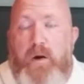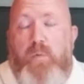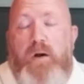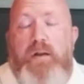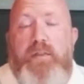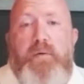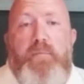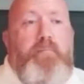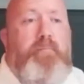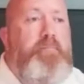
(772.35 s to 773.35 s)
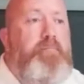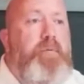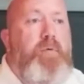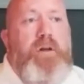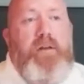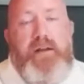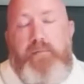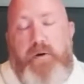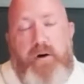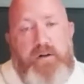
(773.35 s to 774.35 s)
One of the
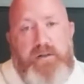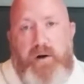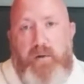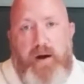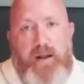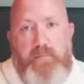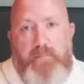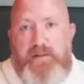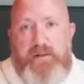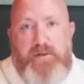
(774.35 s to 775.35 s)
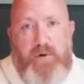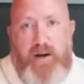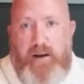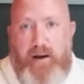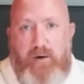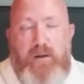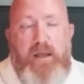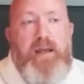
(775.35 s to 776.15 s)
brilliant parts about buying a business right now